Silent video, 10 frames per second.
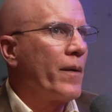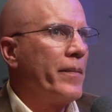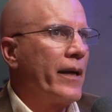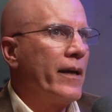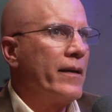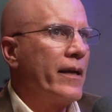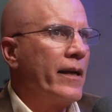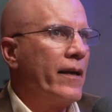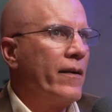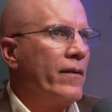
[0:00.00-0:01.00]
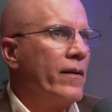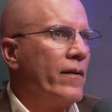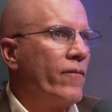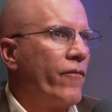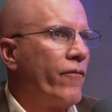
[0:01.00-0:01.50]
have been
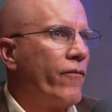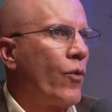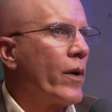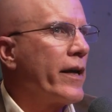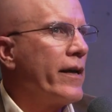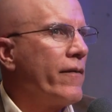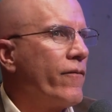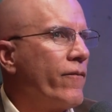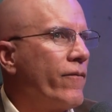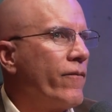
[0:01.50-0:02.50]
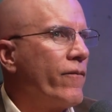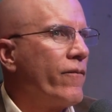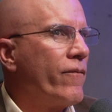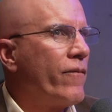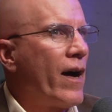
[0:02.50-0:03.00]
in
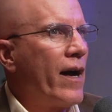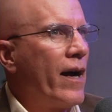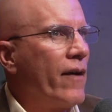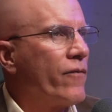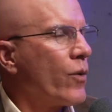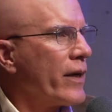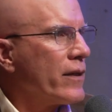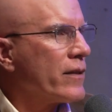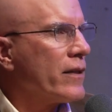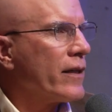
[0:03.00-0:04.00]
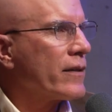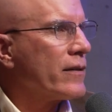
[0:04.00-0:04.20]
45, 46.